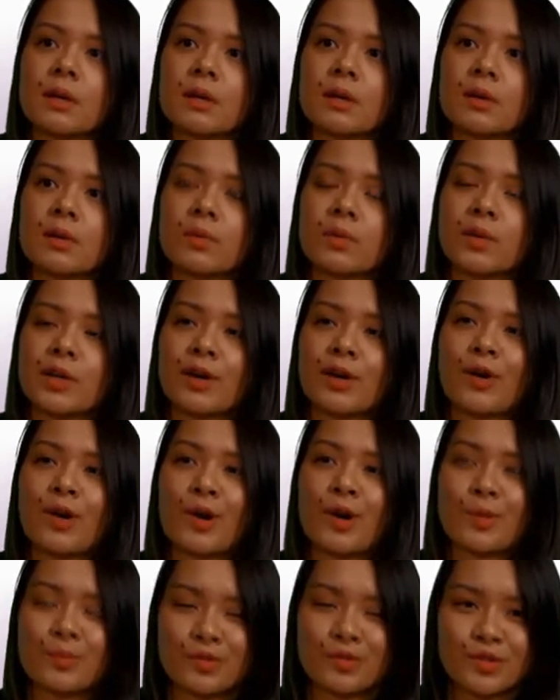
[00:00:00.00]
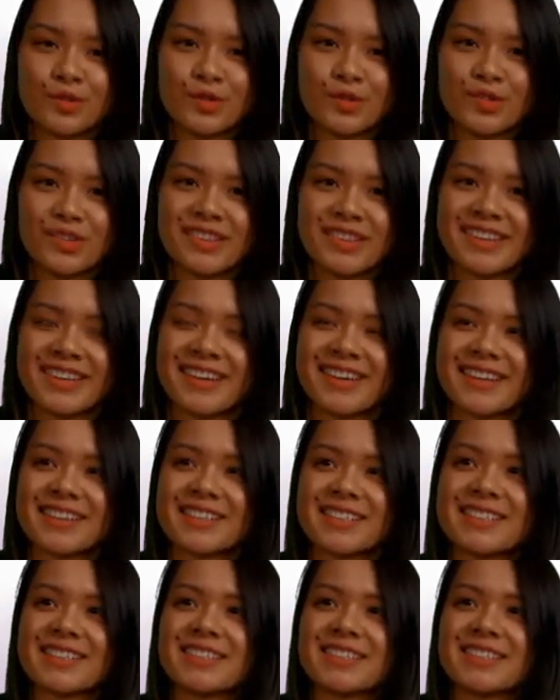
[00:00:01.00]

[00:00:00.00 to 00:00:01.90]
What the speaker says: We are hopeful that